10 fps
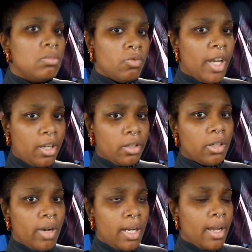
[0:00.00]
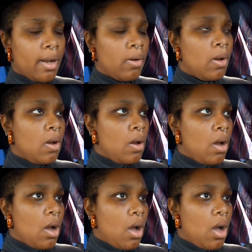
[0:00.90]
regular right now.
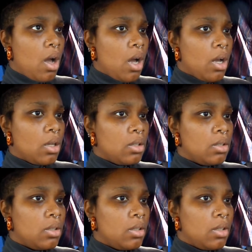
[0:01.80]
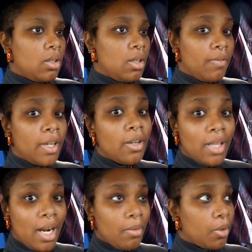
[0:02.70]
The video
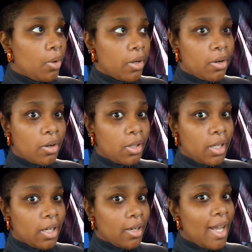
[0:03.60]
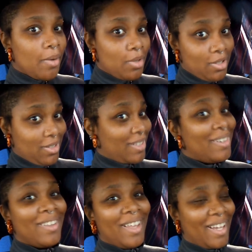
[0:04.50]
that I recorded earlier, it was
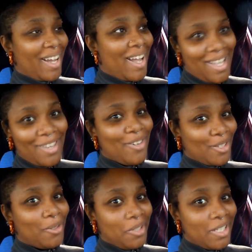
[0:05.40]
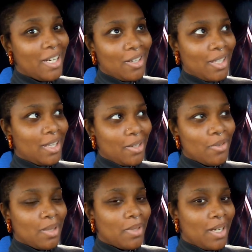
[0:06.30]
like, you could totally tell that there was
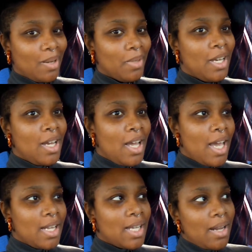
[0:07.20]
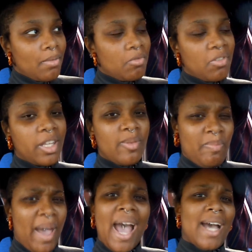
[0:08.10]
something up. And it's not really
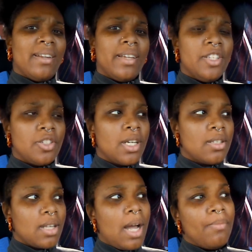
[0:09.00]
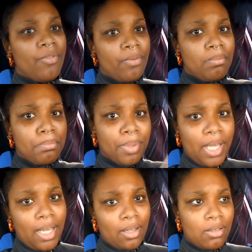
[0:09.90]
bad. It's just, I'm
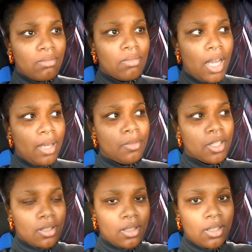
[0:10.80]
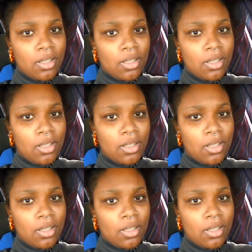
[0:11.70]
blank. I'm just